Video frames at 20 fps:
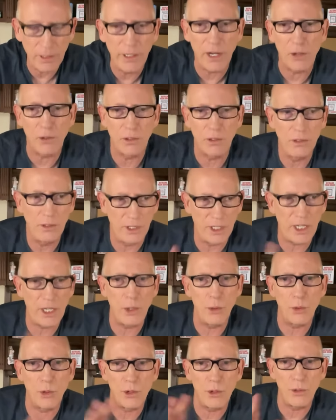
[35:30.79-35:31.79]
you know,
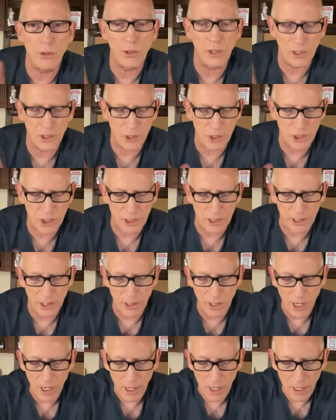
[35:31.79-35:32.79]
keyword religious
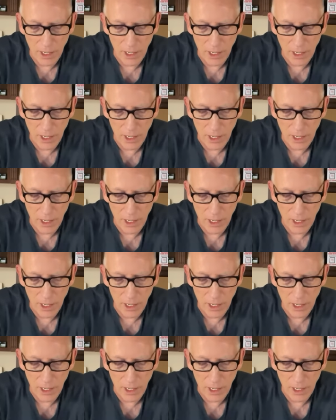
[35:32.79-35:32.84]
leader,